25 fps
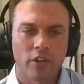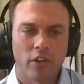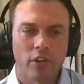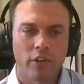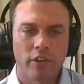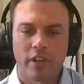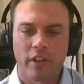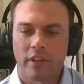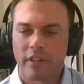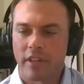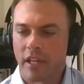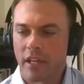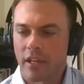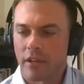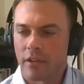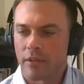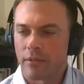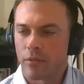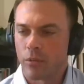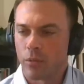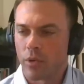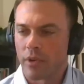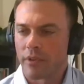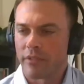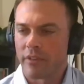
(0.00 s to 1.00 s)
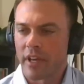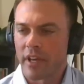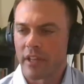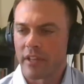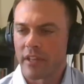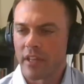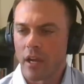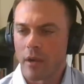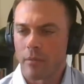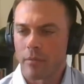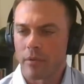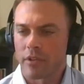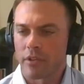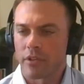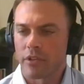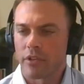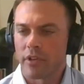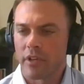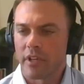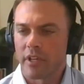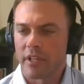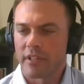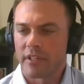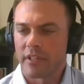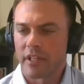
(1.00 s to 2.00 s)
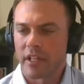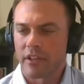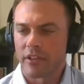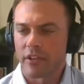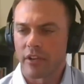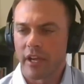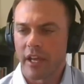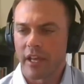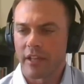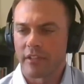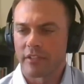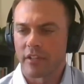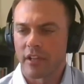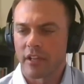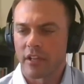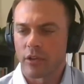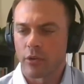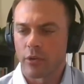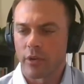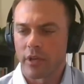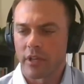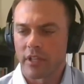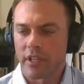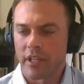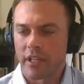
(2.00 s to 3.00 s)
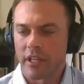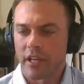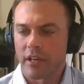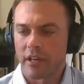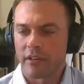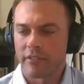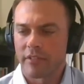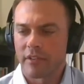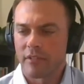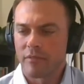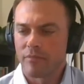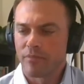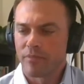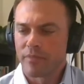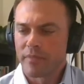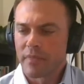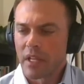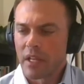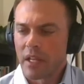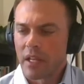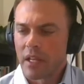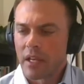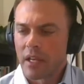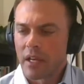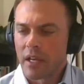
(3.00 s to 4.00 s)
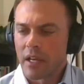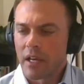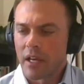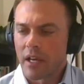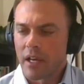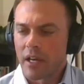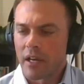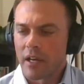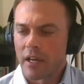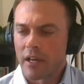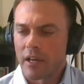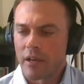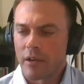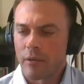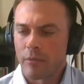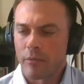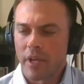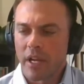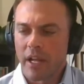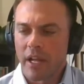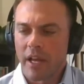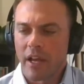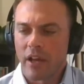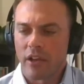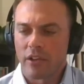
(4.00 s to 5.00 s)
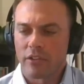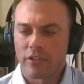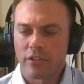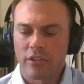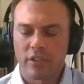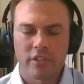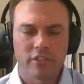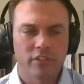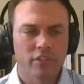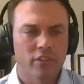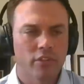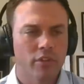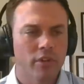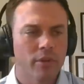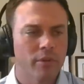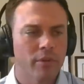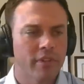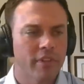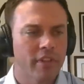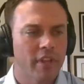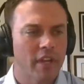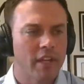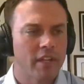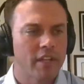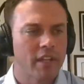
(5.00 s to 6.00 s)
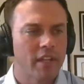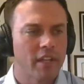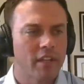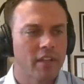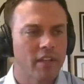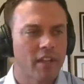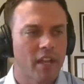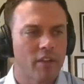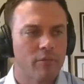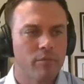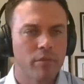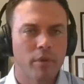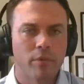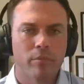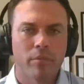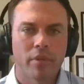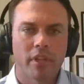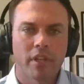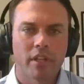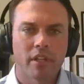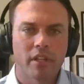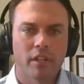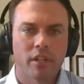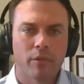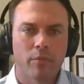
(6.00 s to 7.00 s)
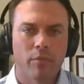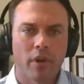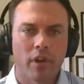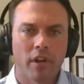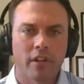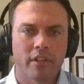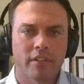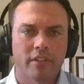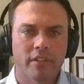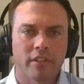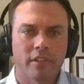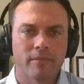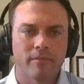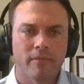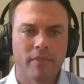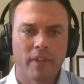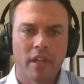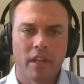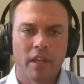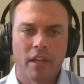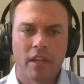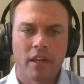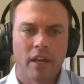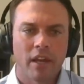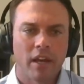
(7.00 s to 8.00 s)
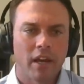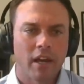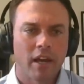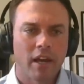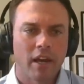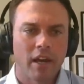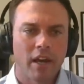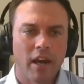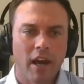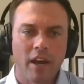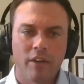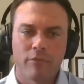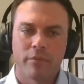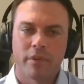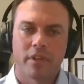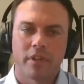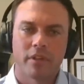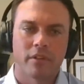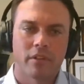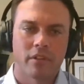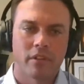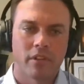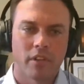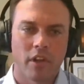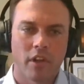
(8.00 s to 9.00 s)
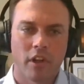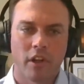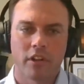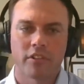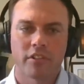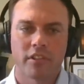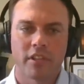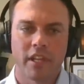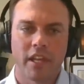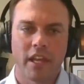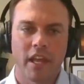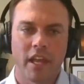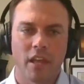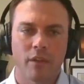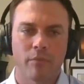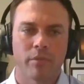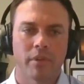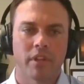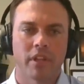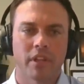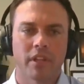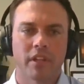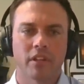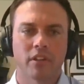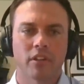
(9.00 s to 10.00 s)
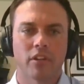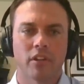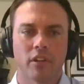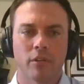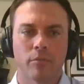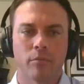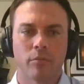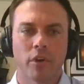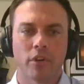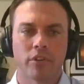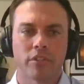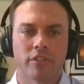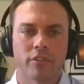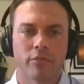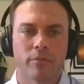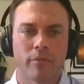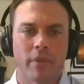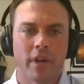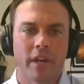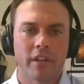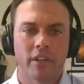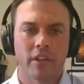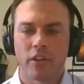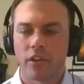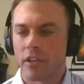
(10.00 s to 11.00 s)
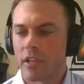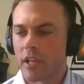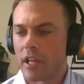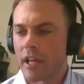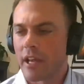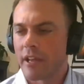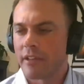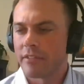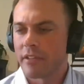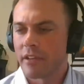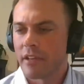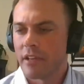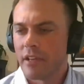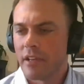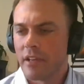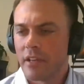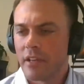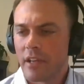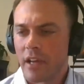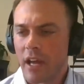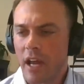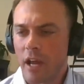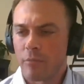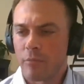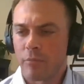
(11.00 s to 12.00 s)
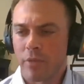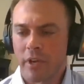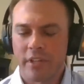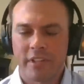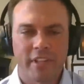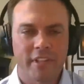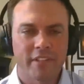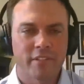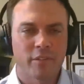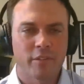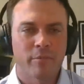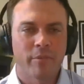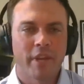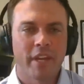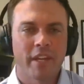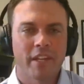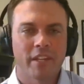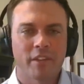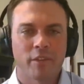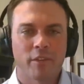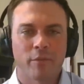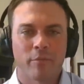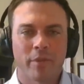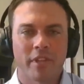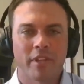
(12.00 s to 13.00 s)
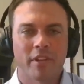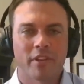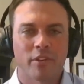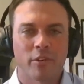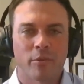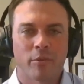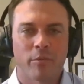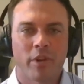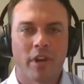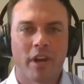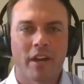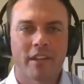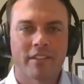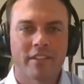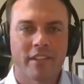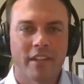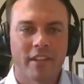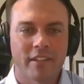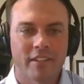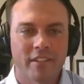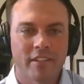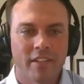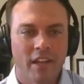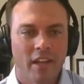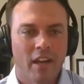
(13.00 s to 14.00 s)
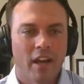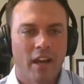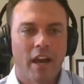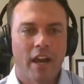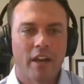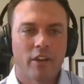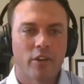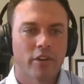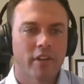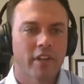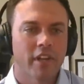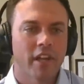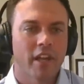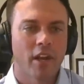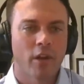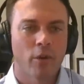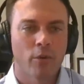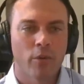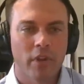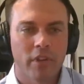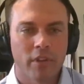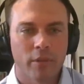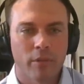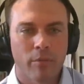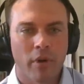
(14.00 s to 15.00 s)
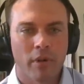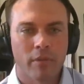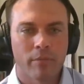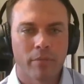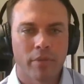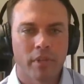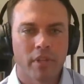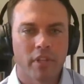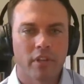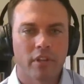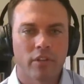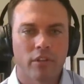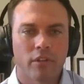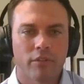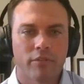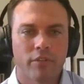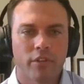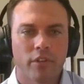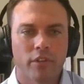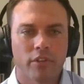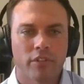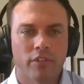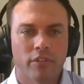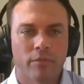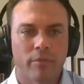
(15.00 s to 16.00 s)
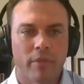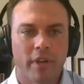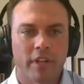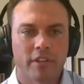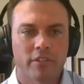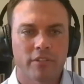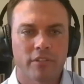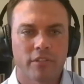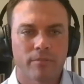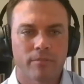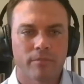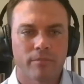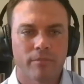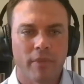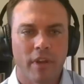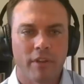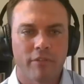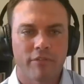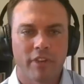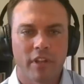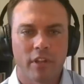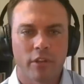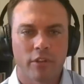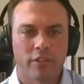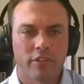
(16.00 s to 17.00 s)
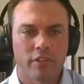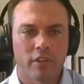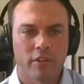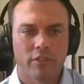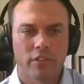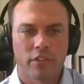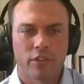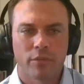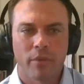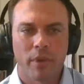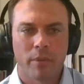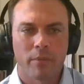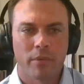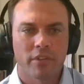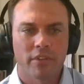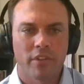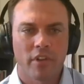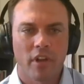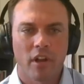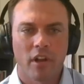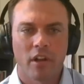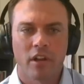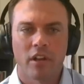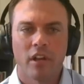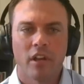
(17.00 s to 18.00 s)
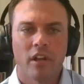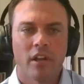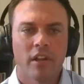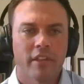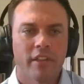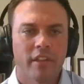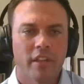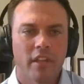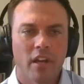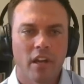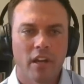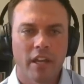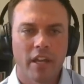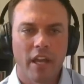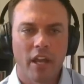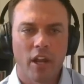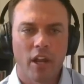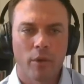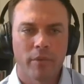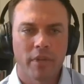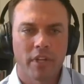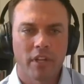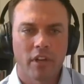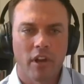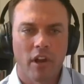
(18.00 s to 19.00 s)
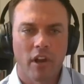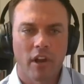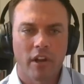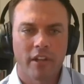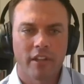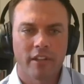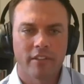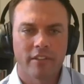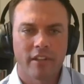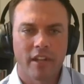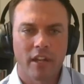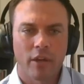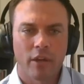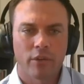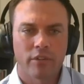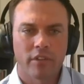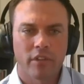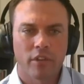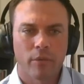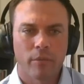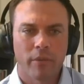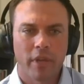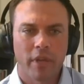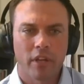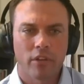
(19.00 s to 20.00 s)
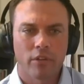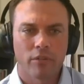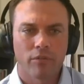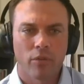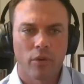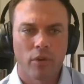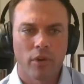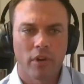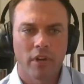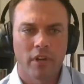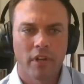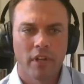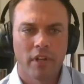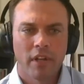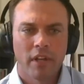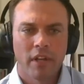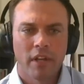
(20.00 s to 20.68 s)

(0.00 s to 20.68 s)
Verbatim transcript: know that they would have had the opportunity to get their hands on it quickly enough. Uh, but I also disagree with the idea that I've been politically partisan. Uh, I've been largely apolitical in most of my adult life. I participate in the political process. I don't care what the po- political views of my my fellow service members are, the young airmen and guardians that I was a commander for.